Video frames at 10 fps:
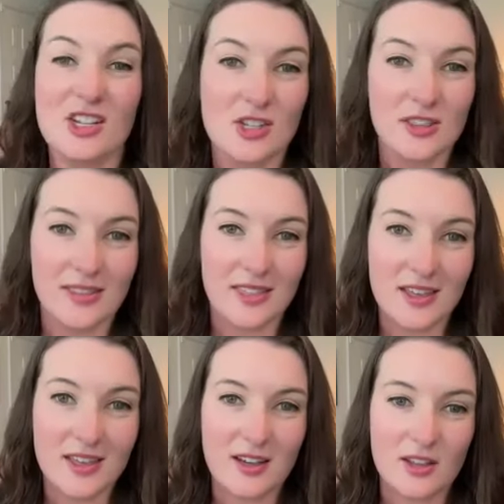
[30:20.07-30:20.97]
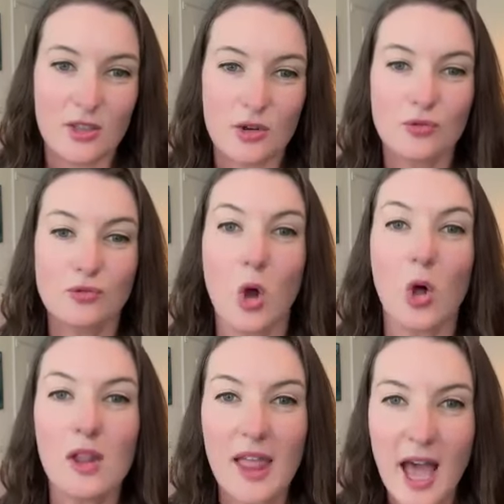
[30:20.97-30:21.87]
the
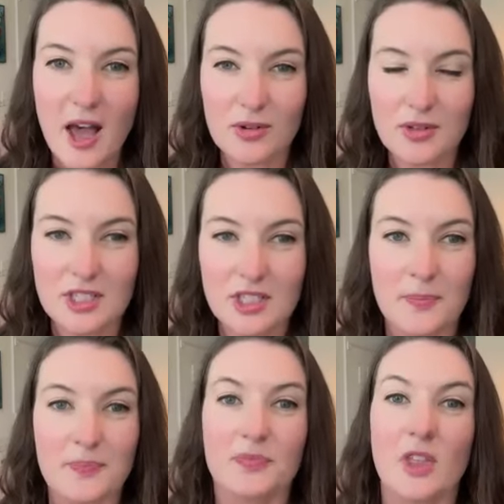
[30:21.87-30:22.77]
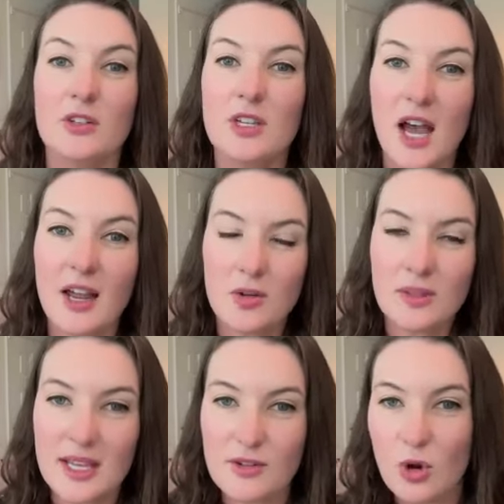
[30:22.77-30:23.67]
rollout, not
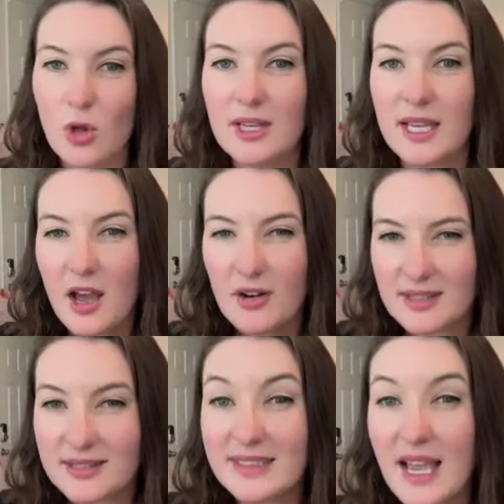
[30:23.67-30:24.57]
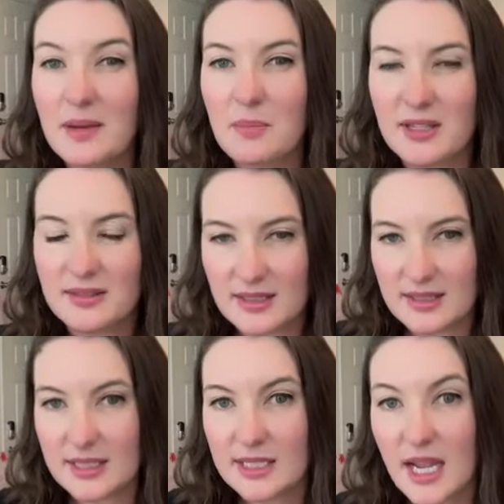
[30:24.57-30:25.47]
only rolling out in segments
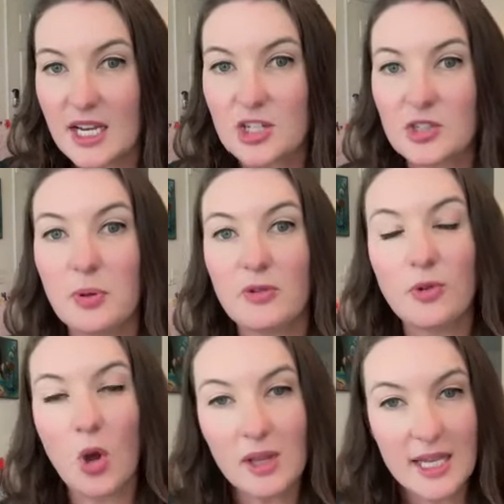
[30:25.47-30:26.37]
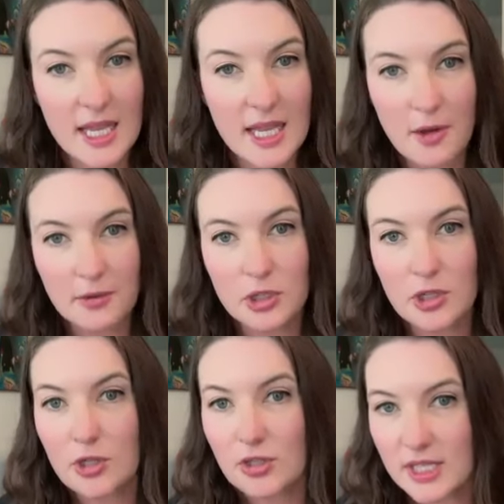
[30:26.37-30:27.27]
and stages, but rolling it out
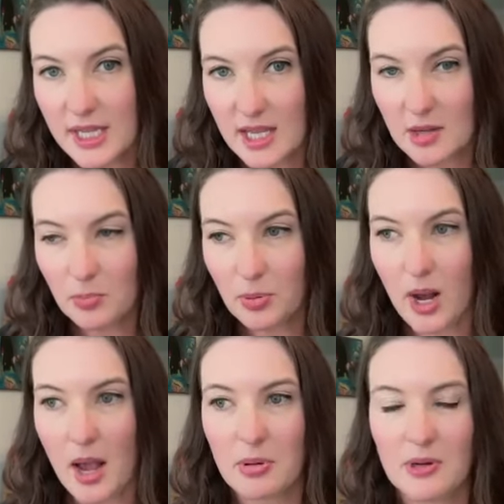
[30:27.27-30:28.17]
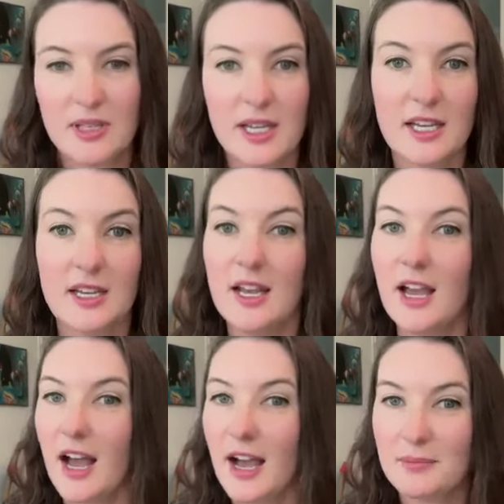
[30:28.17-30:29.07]
to your team properly.
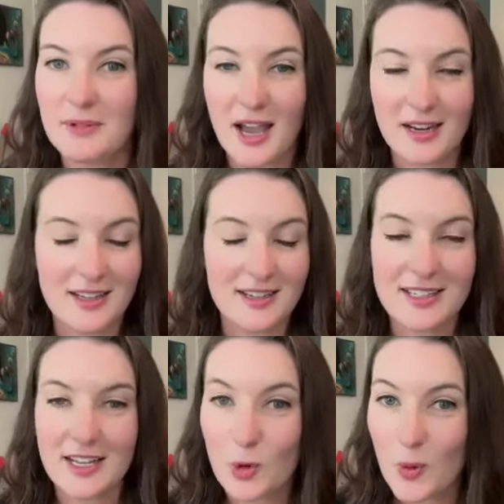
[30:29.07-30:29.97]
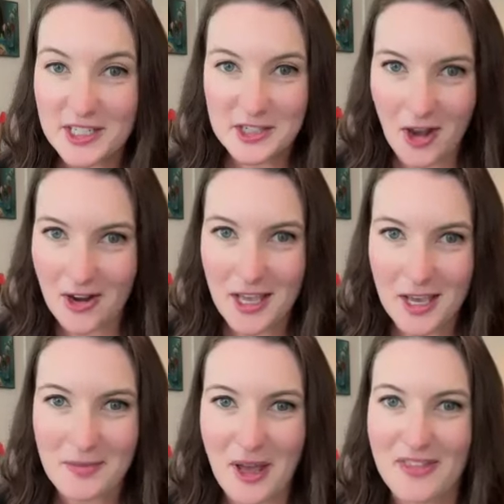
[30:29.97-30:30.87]
I'm not going to quit
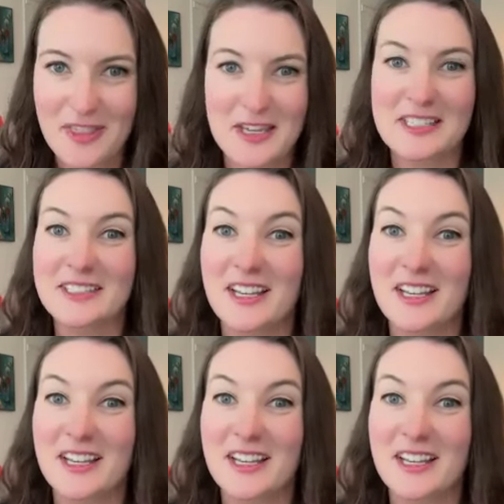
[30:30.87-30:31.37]
talking about this.